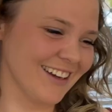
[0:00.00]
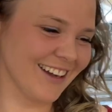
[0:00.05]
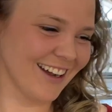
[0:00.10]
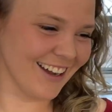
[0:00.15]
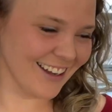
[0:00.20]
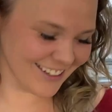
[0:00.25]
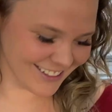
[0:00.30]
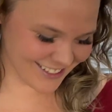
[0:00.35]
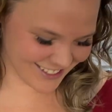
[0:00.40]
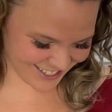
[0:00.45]

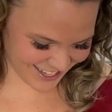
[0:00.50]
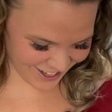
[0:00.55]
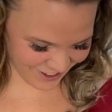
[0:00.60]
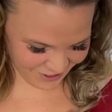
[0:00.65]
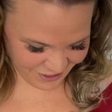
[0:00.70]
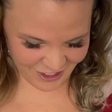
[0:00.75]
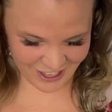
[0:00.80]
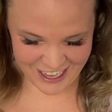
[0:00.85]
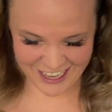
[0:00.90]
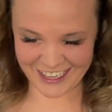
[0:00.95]
can't say
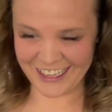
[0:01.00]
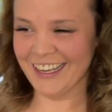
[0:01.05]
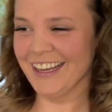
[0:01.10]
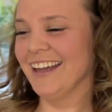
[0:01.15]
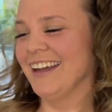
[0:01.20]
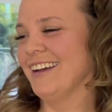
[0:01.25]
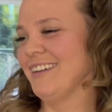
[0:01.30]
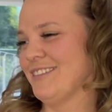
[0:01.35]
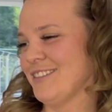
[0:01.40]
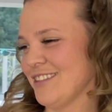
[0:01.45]
hi.
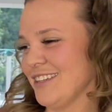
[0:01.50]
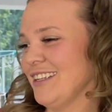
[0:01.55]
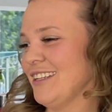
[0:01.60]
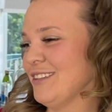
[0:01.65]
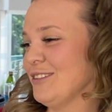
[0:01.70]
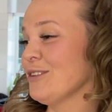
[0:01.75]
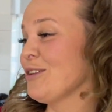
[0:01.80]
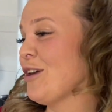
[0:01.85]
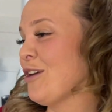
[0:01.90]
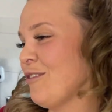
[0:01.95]
I'm just gonna
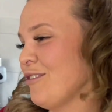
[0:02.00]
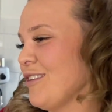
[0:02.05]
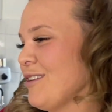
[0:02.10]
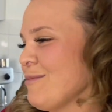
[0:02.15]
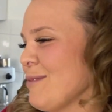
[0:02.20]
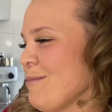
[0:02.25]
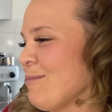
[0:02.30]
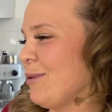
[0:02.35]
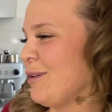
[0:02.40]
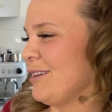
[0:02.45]
look over at
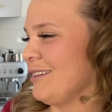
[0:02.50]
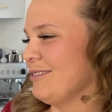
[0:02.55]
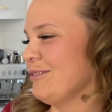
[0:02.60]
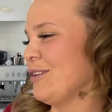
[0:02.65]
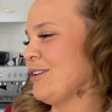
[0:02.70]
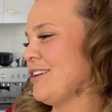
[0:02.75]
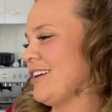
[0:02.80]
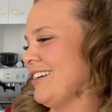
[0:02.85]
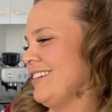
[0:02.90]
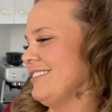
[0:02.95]
my bottle of
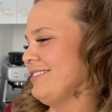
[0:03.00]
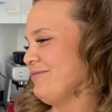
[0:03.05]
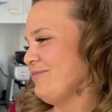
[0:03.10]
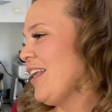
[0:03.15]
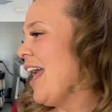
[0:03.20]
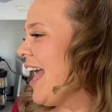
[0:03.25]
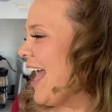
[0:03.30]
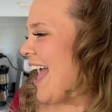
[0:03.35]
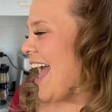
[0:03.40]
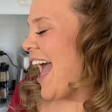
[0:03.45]
vodka.
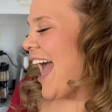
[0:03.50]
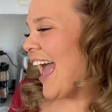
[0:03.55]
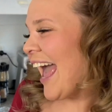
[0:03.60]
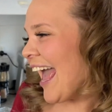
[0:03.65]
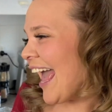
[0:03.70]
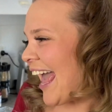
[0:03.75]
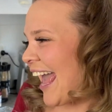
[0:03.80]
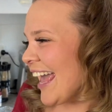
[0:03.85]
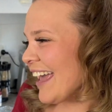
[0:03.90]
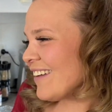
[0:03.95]

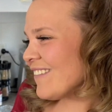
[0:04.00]
Hey